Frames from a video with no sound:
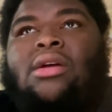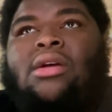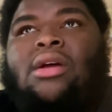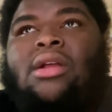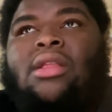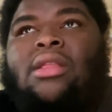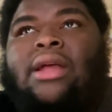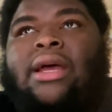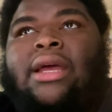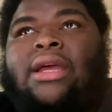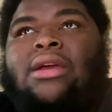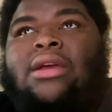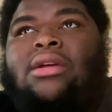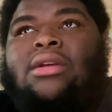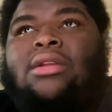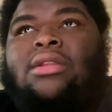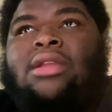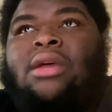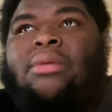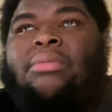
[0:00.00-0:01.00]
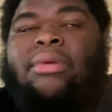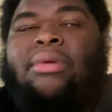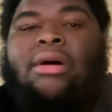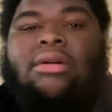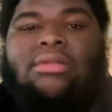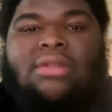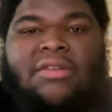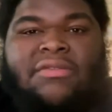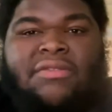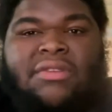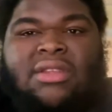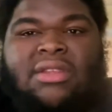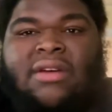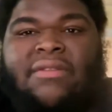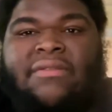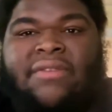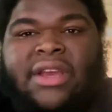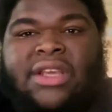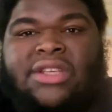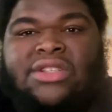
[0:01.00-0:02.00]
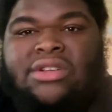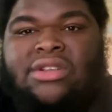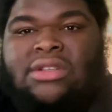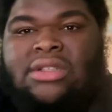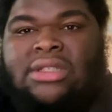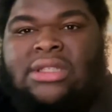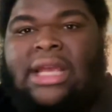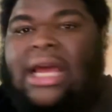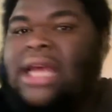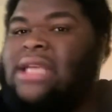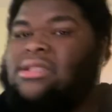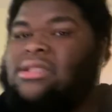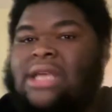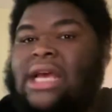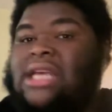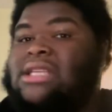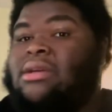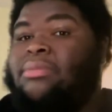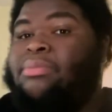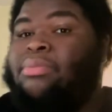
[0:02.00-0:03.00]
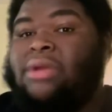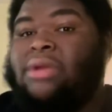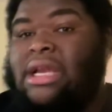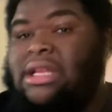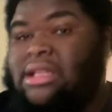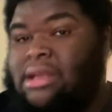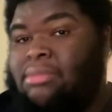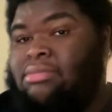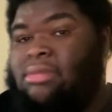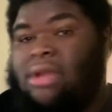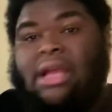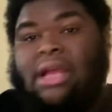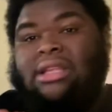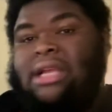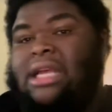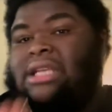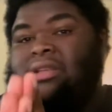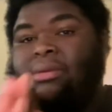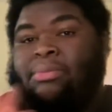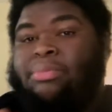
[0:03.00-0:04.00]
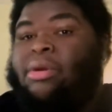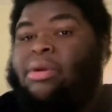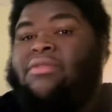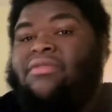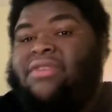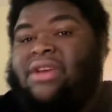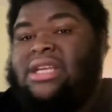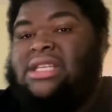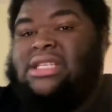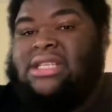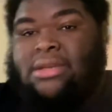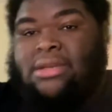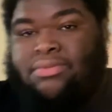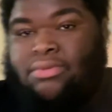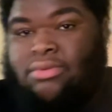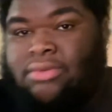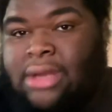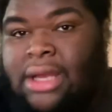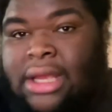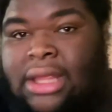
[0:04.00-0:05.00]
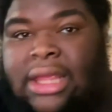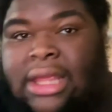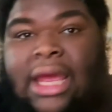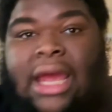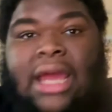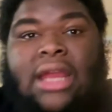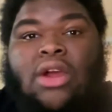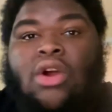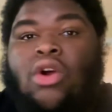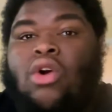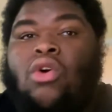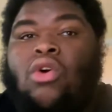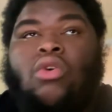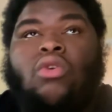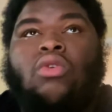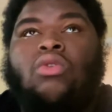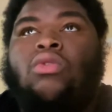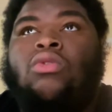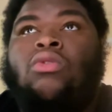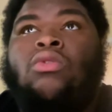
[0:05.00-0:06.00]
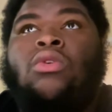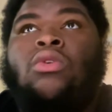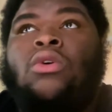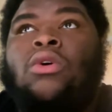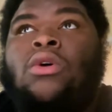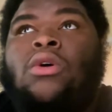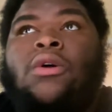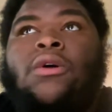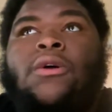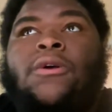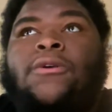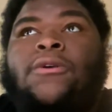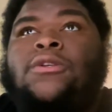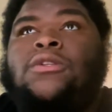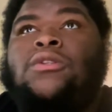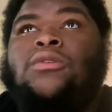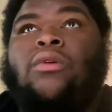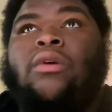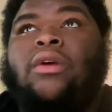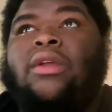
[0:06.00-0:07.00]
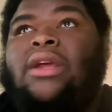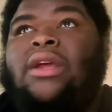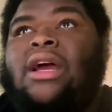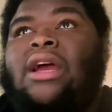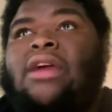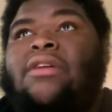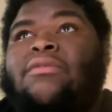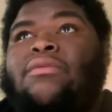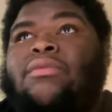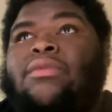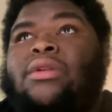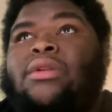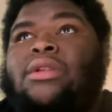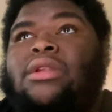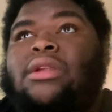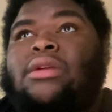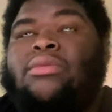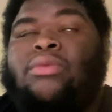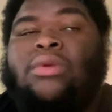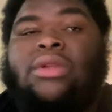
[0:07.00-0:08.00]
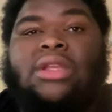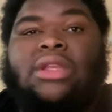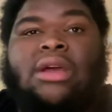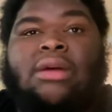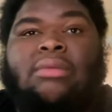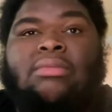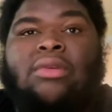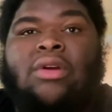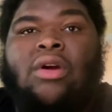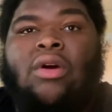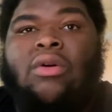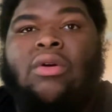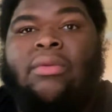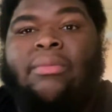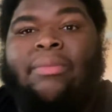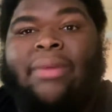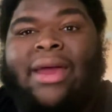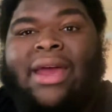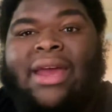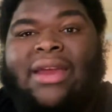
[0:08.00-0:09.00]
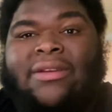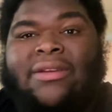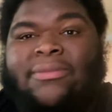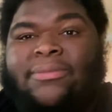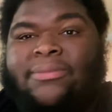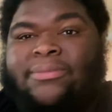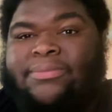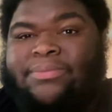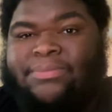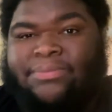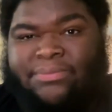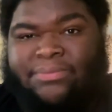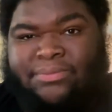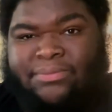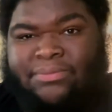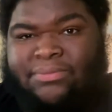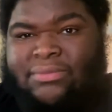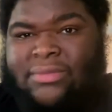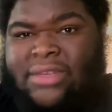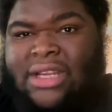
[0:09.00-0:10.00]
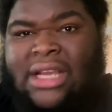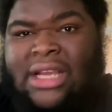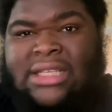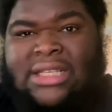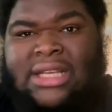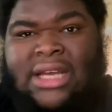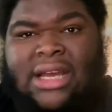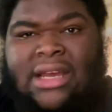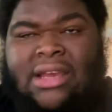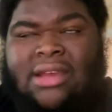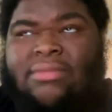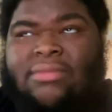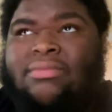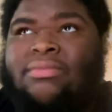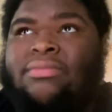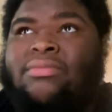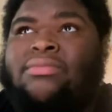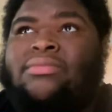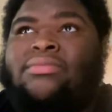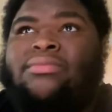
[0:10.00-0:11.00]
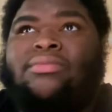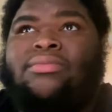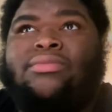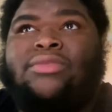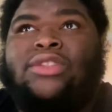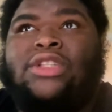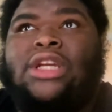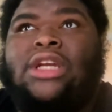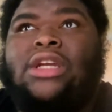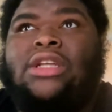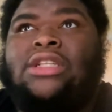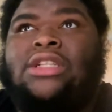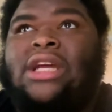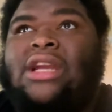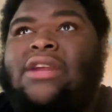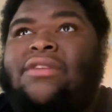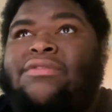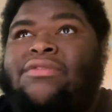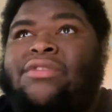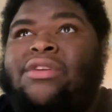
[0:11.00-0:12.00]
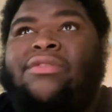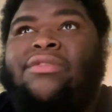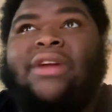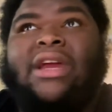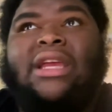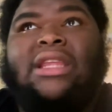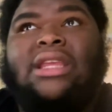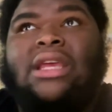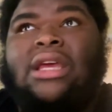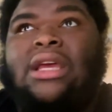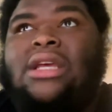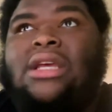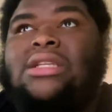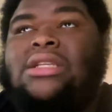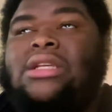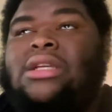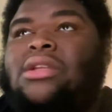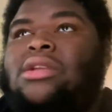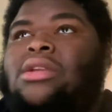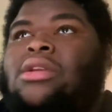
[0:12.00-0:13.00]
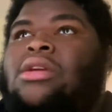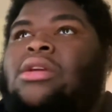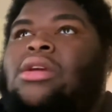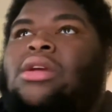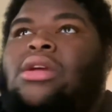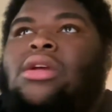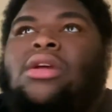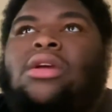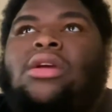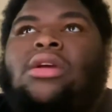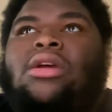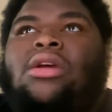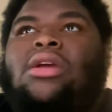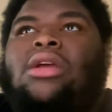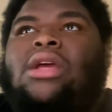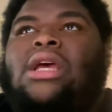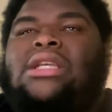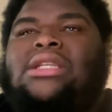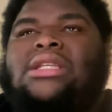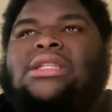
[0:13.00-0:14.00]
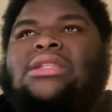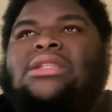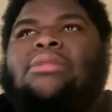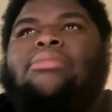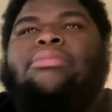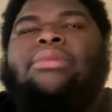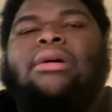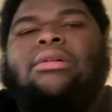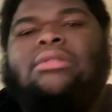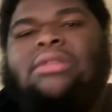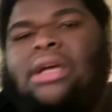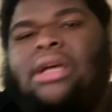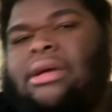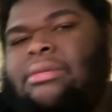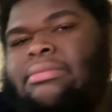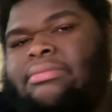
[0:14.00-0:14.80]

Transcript: like the build up for the Avengers. That's a perfect example. Like that whole storyline with them going back in time, trying to rewrite things, and it's just a build up